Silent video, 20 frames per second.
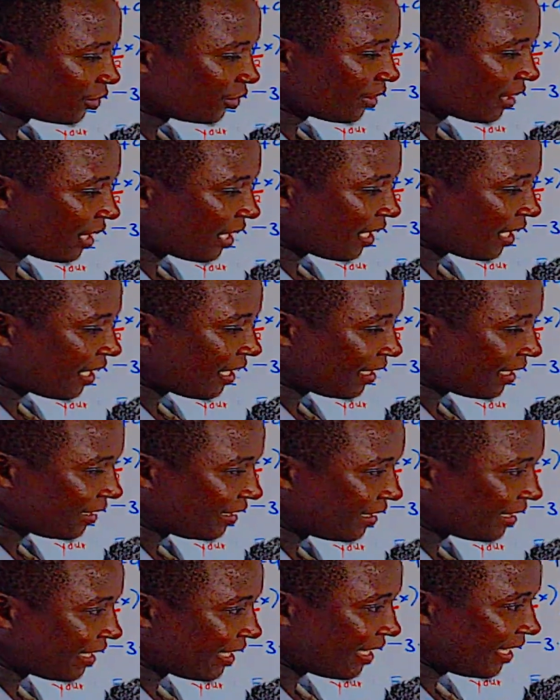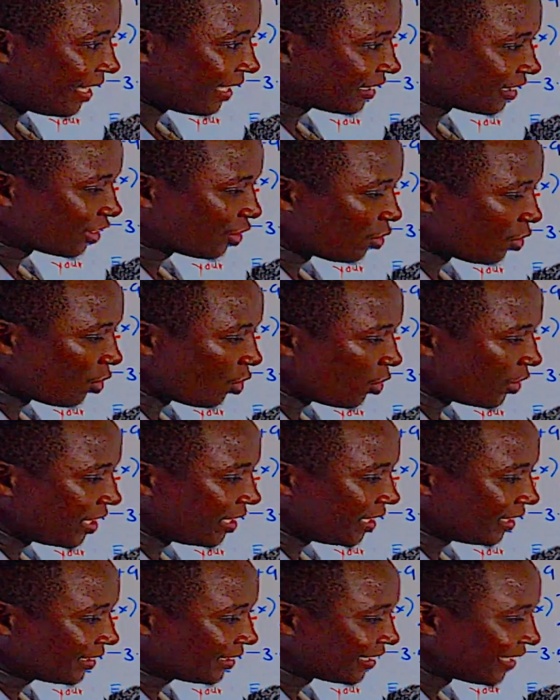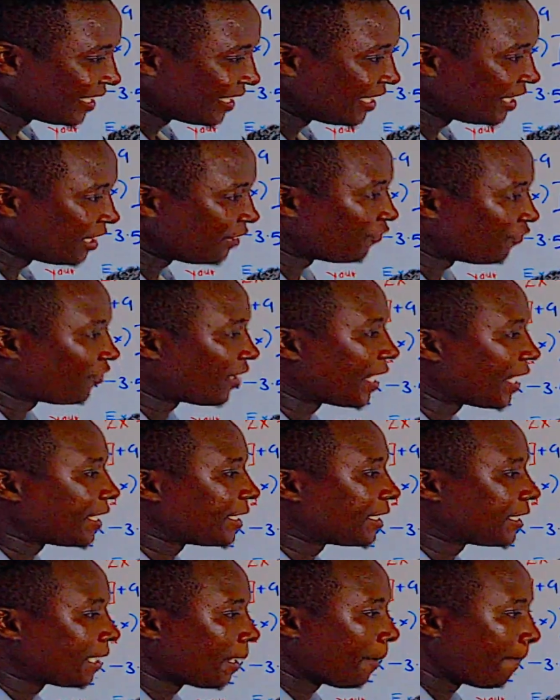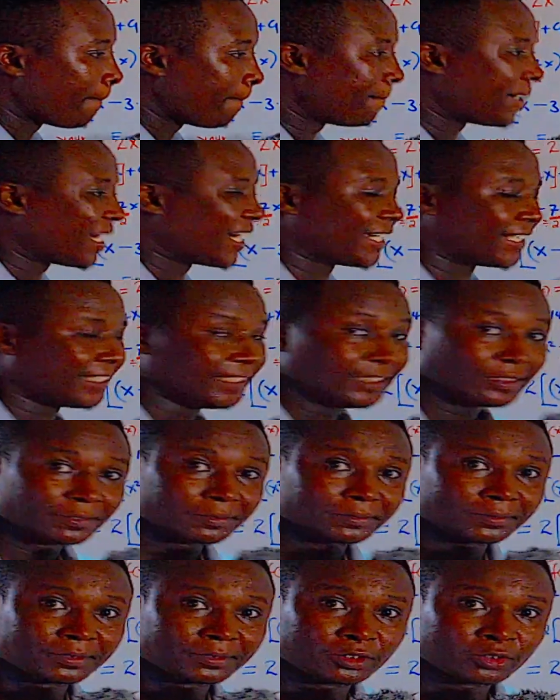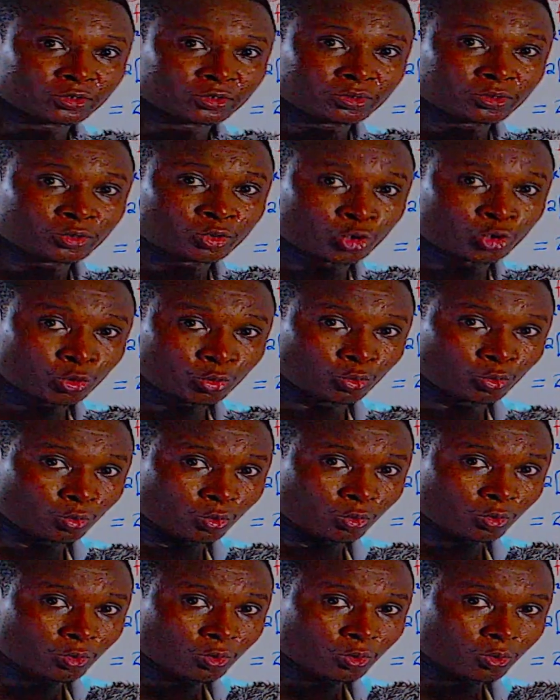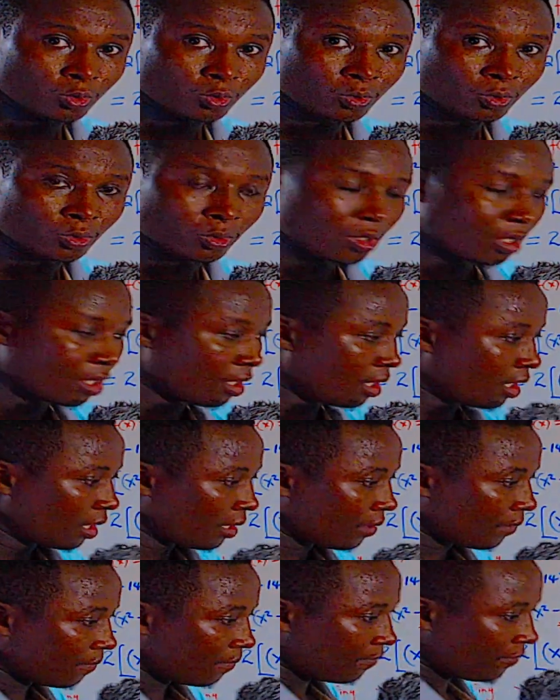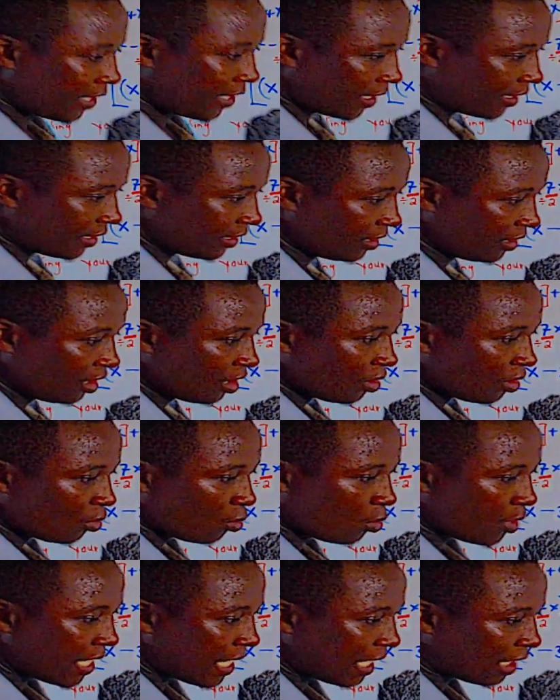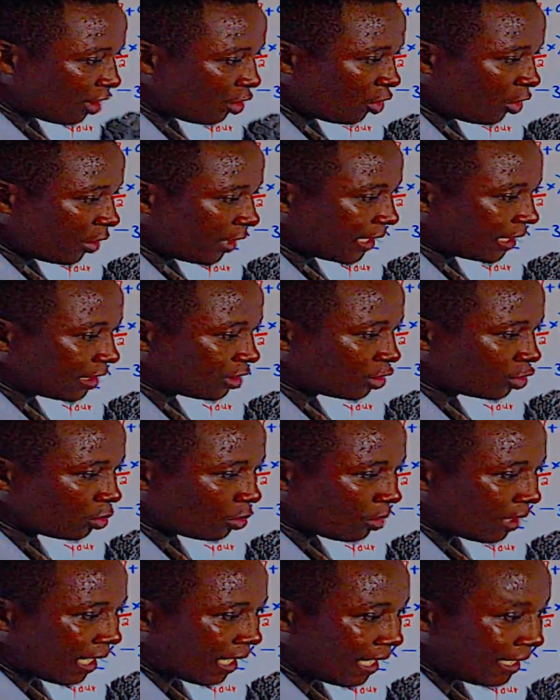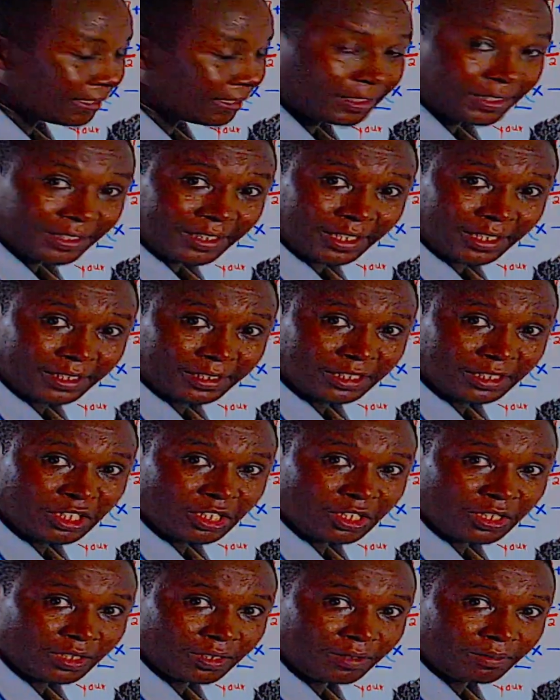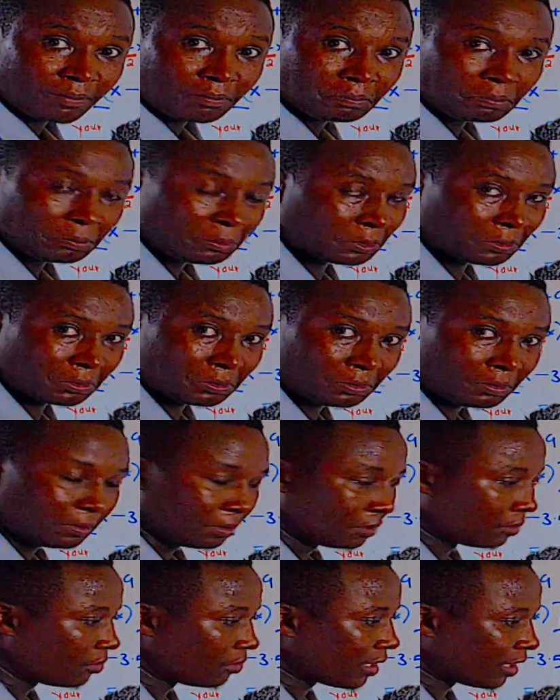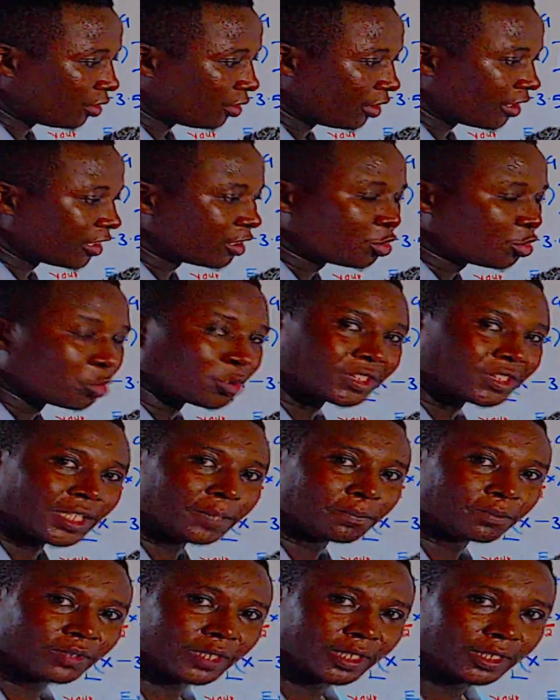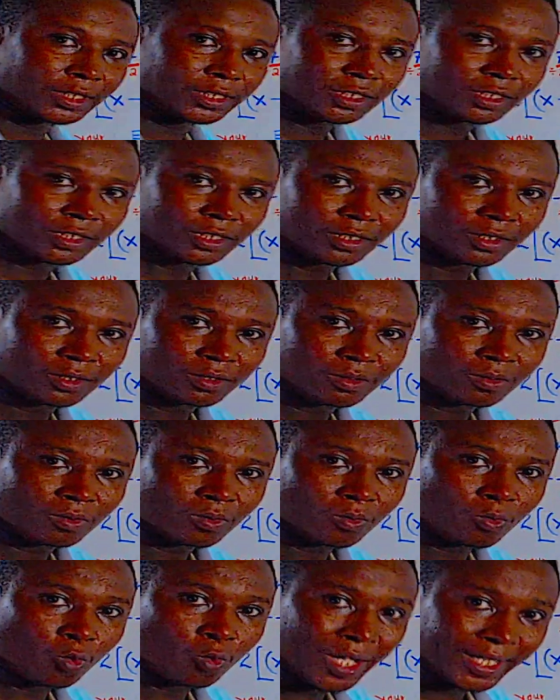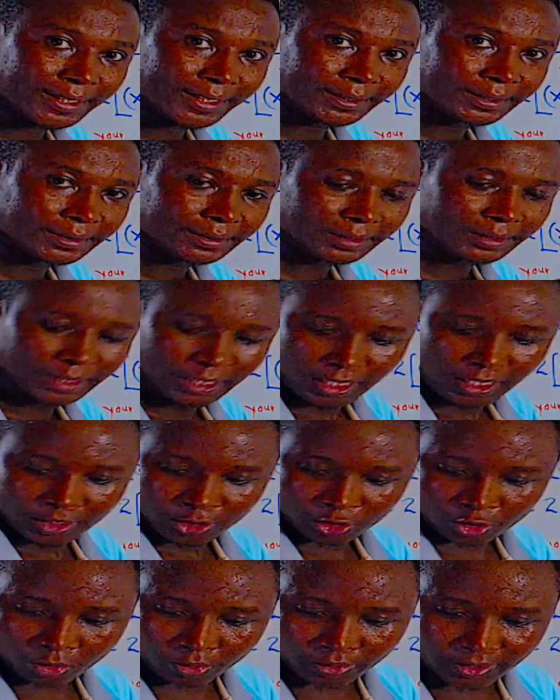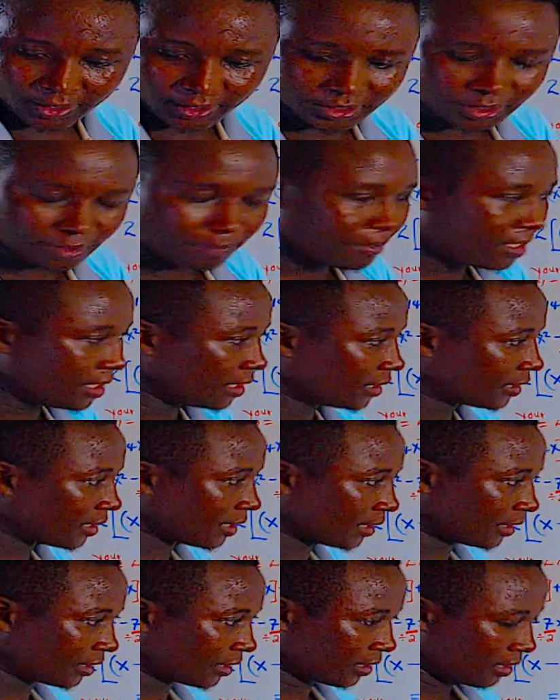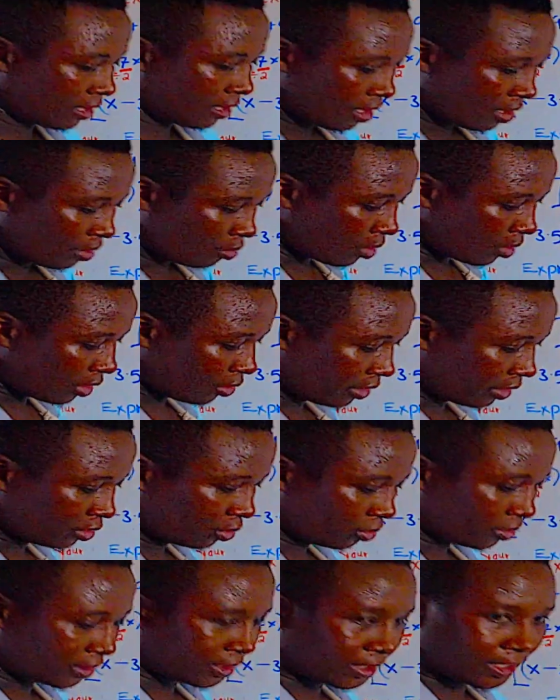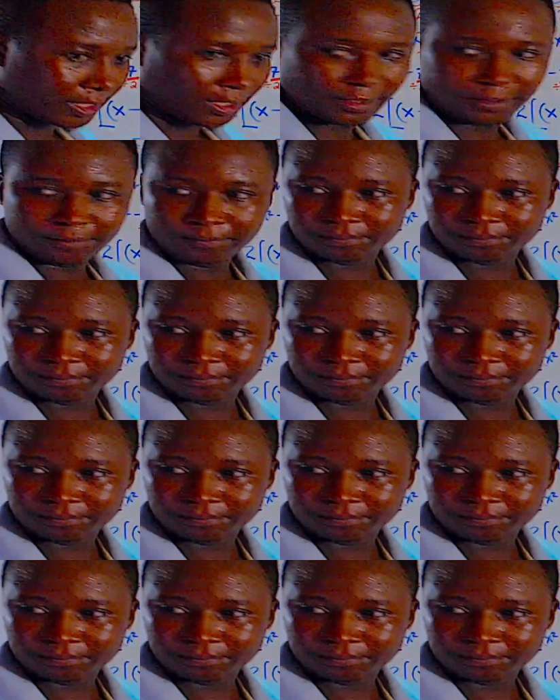the x coordinate divided by 2. Then we are going to add here. No, we are going to subtract 1. So this means that we're going to say,